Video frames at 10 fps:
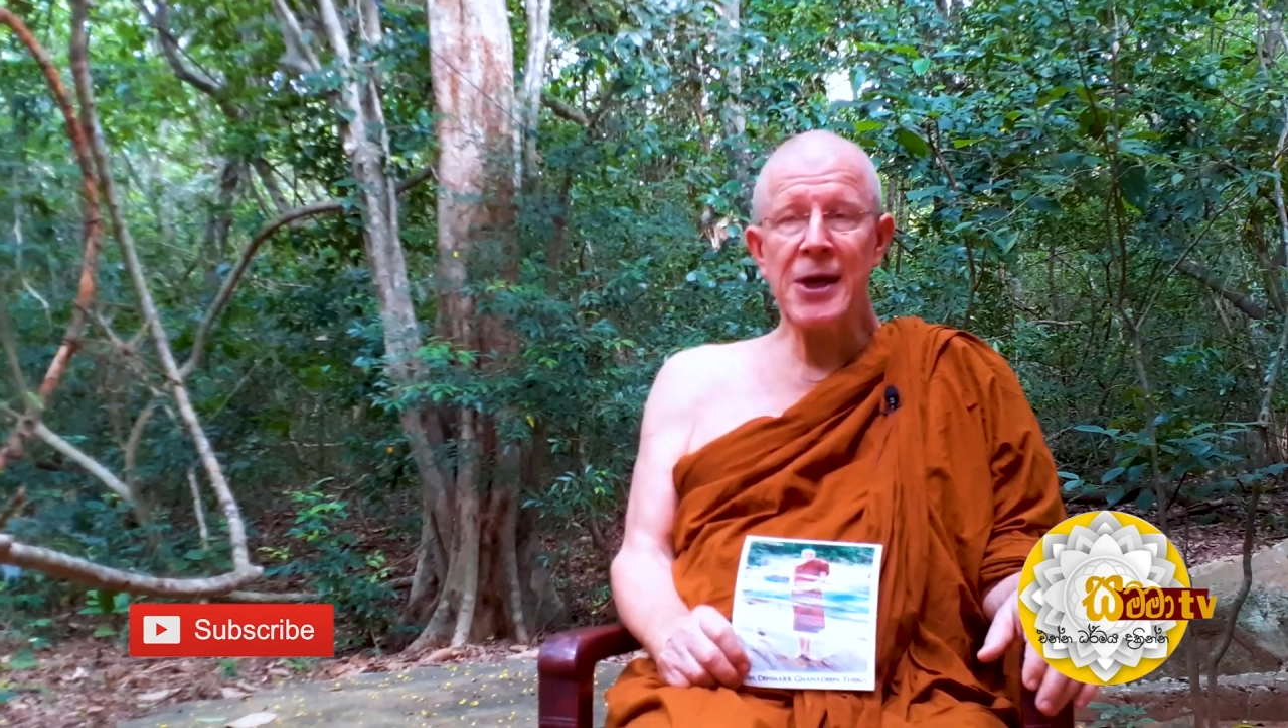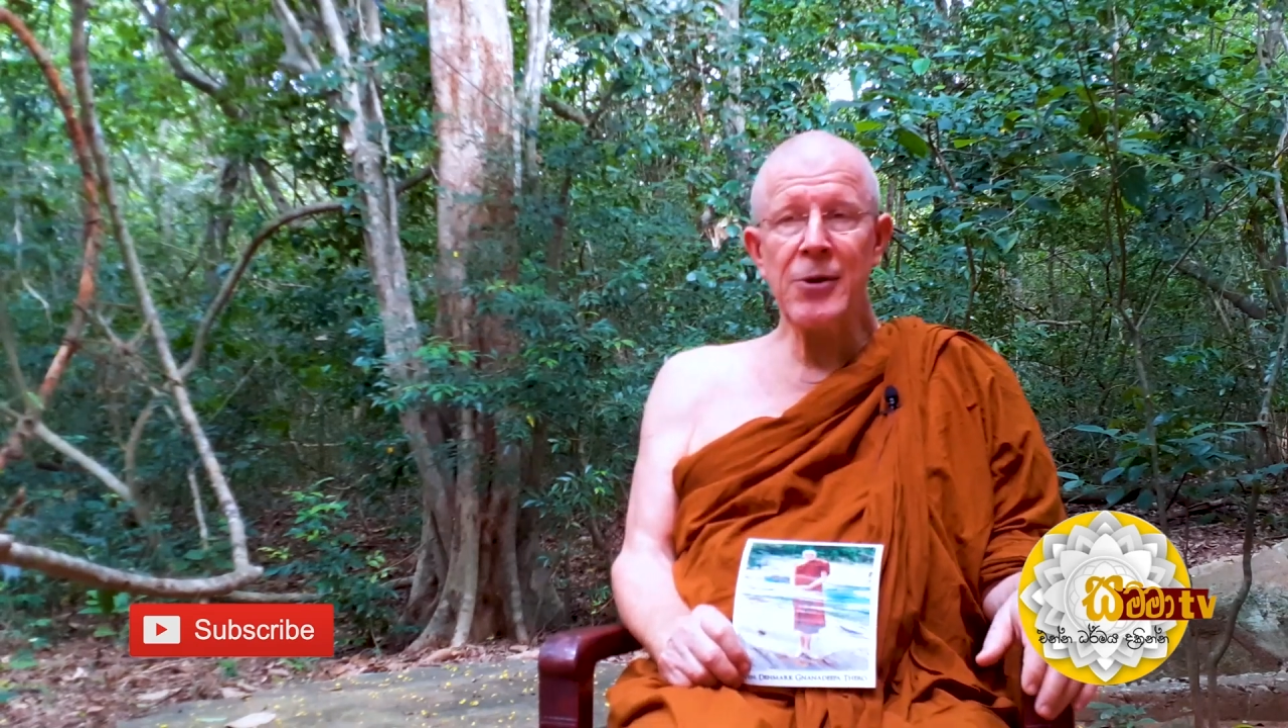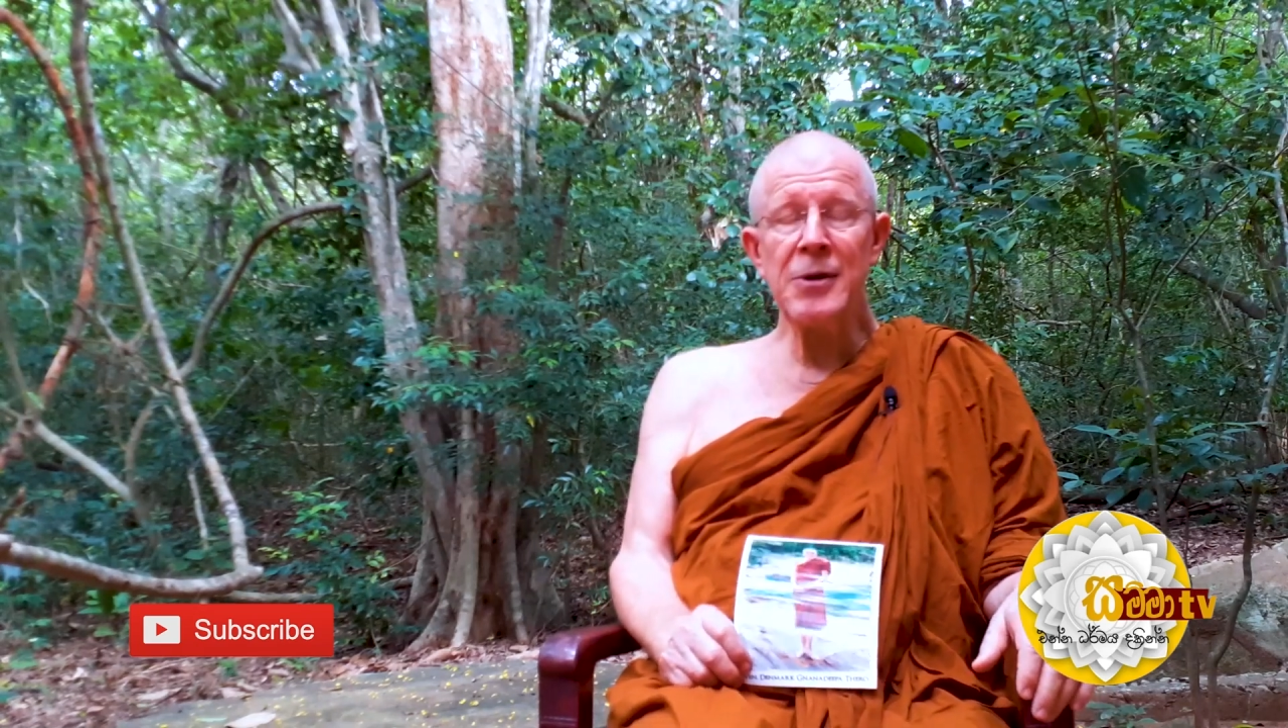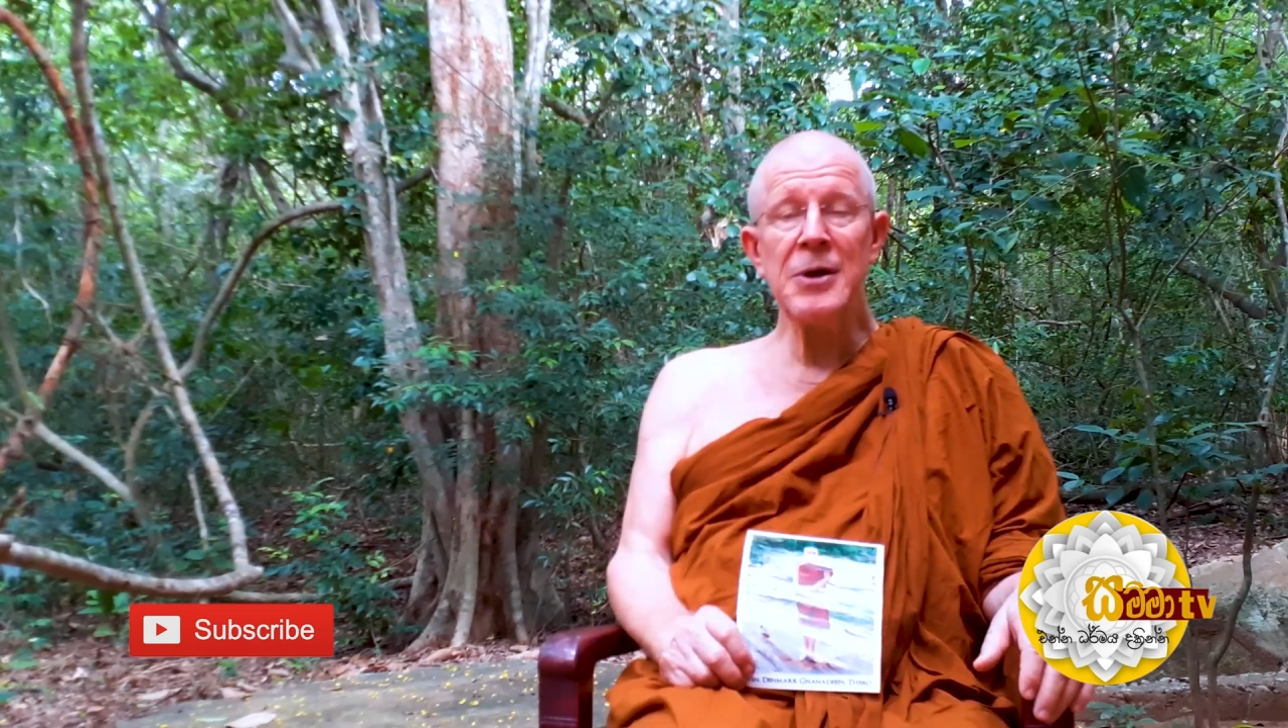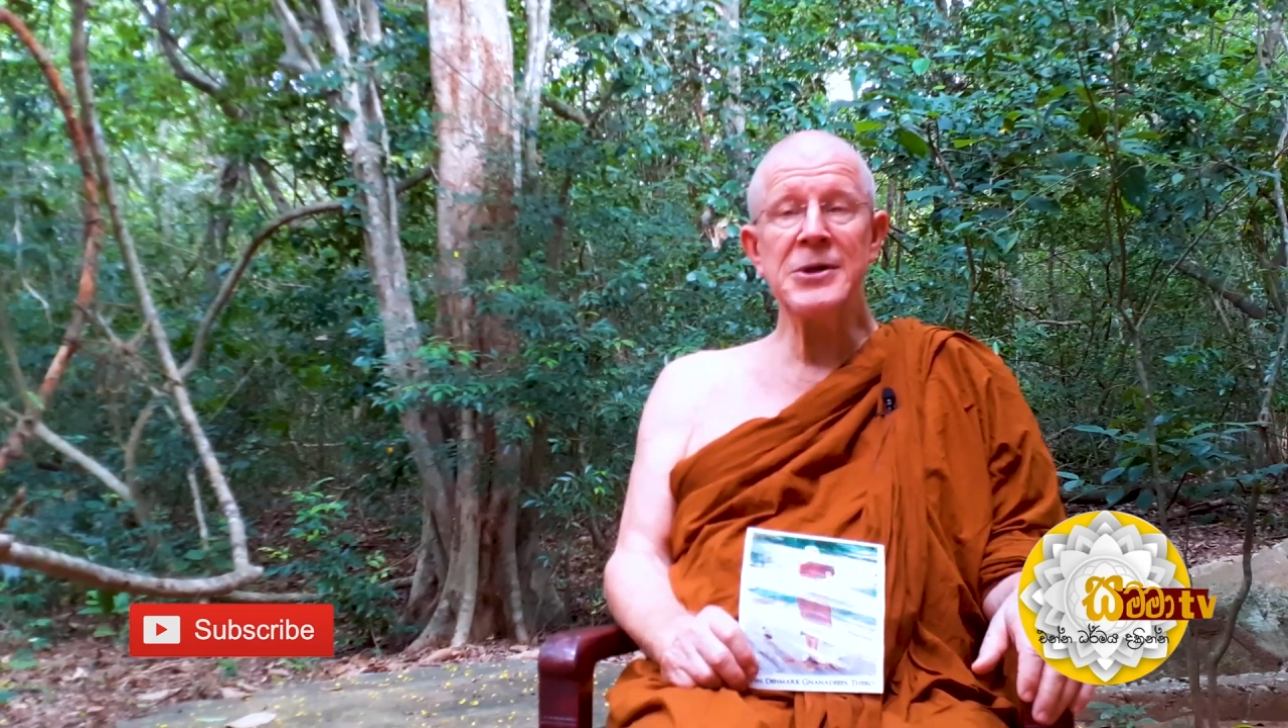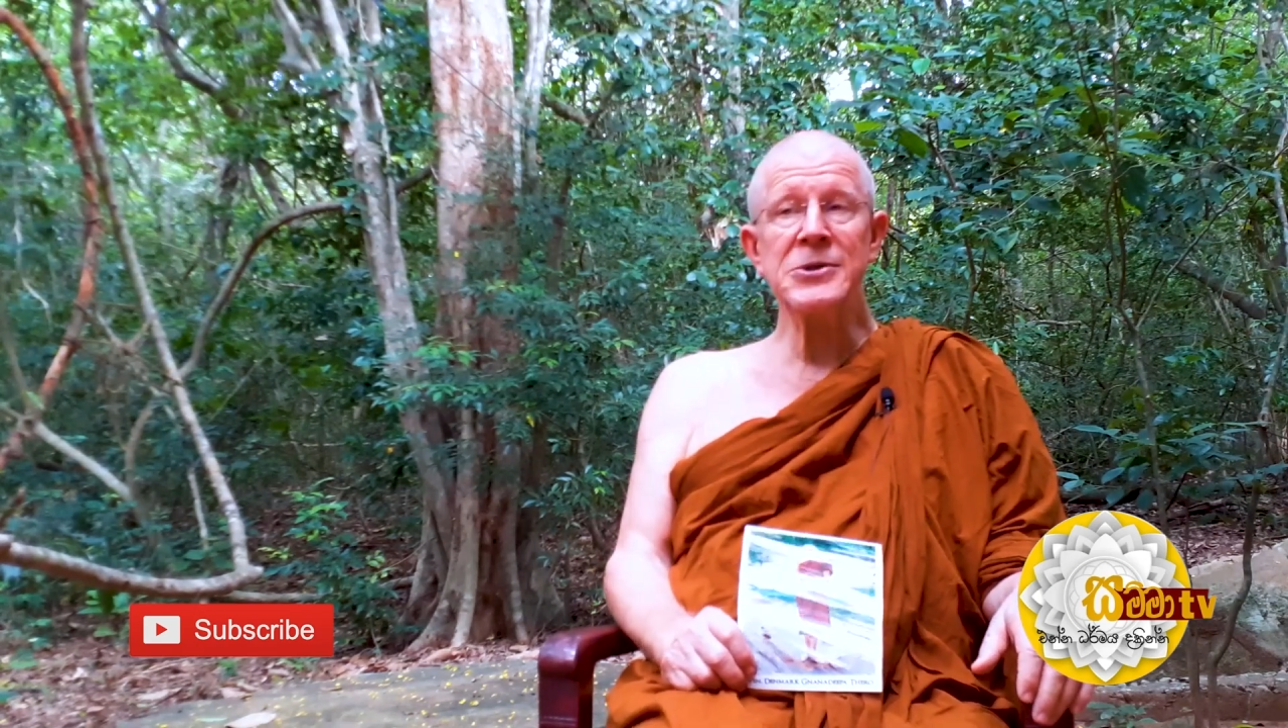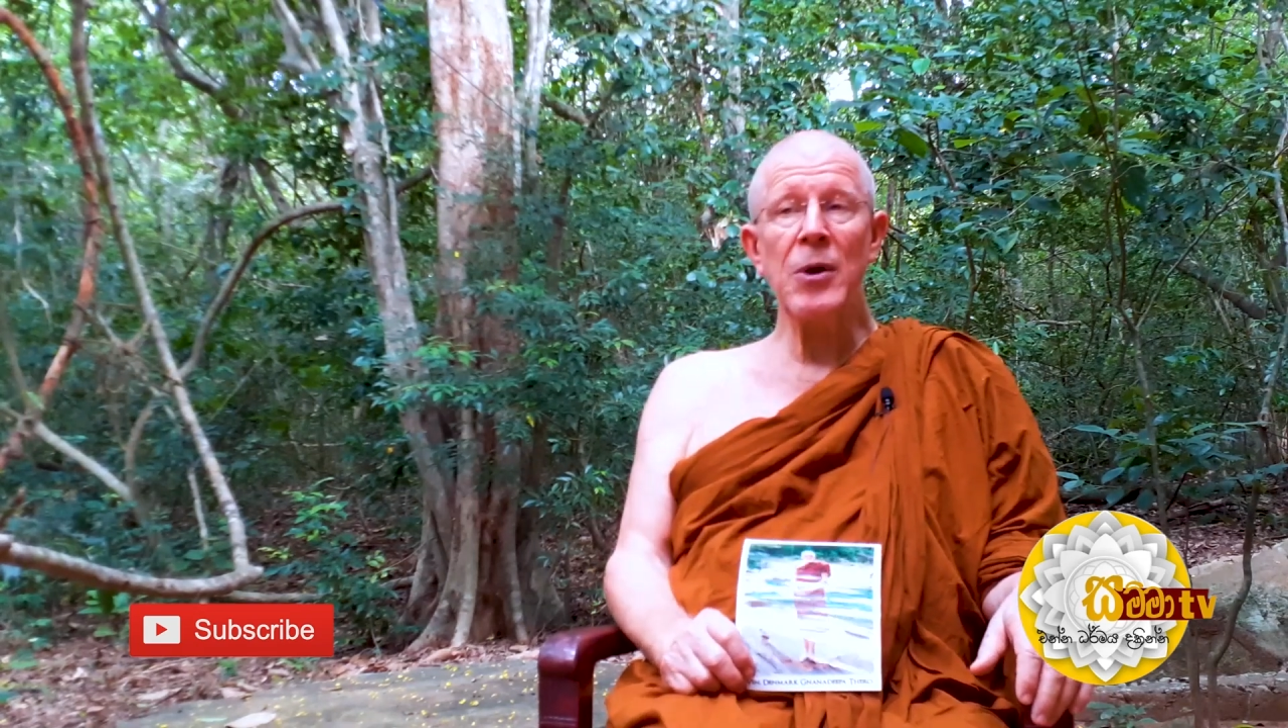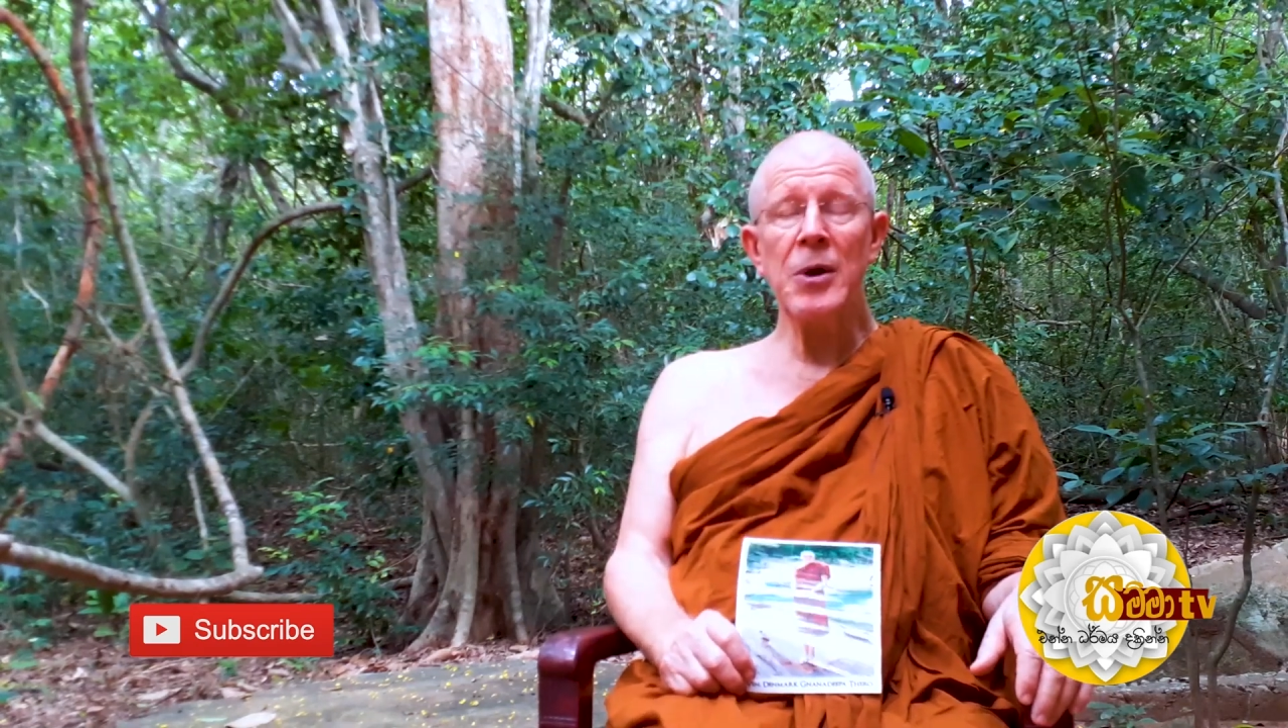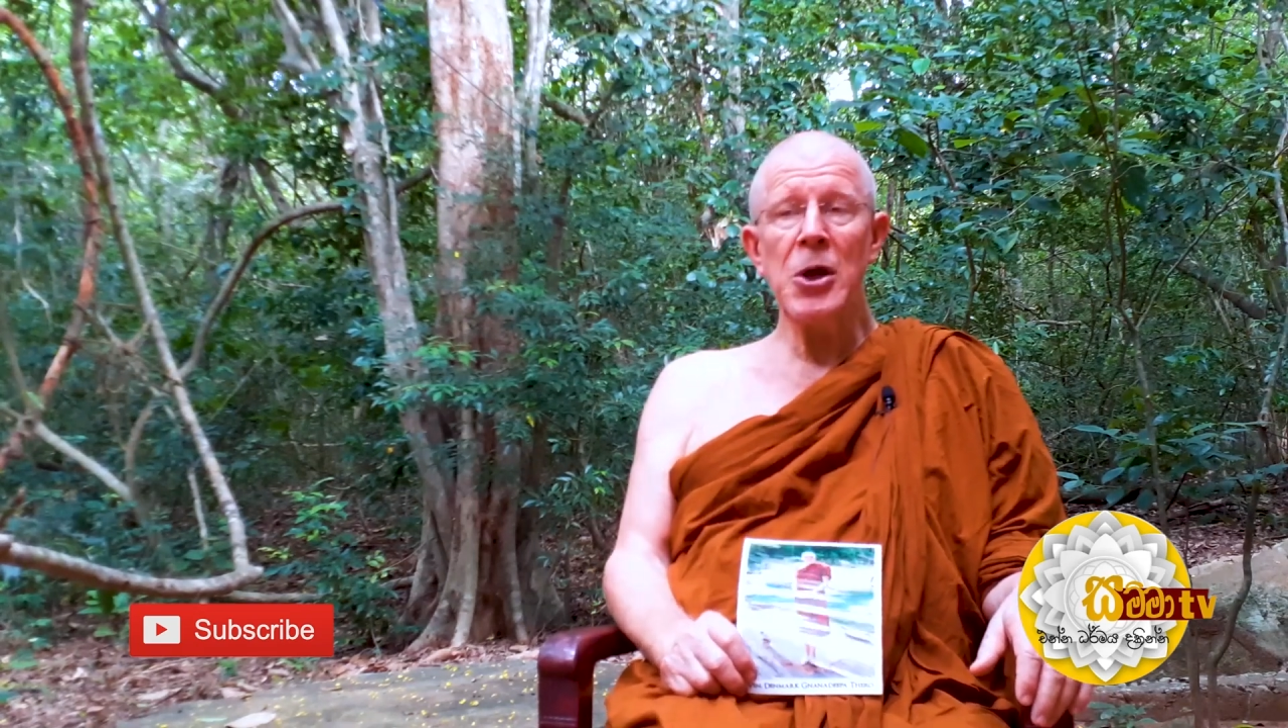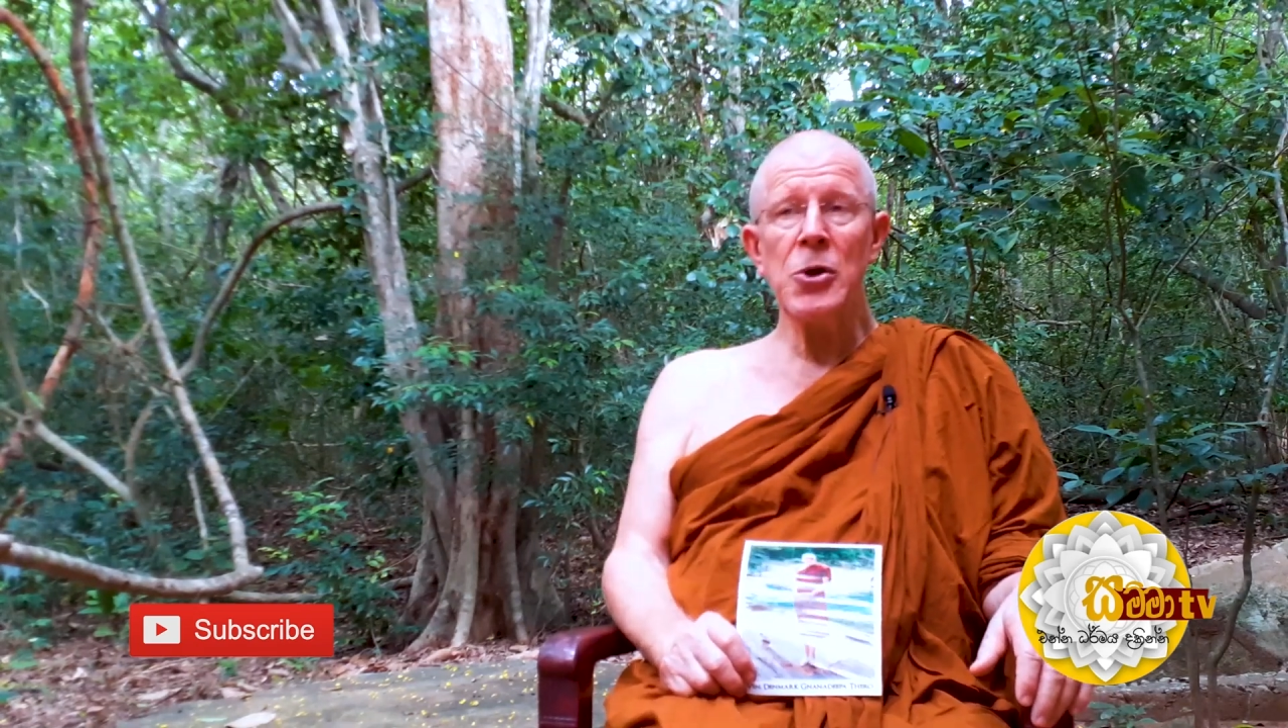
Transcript: area, is a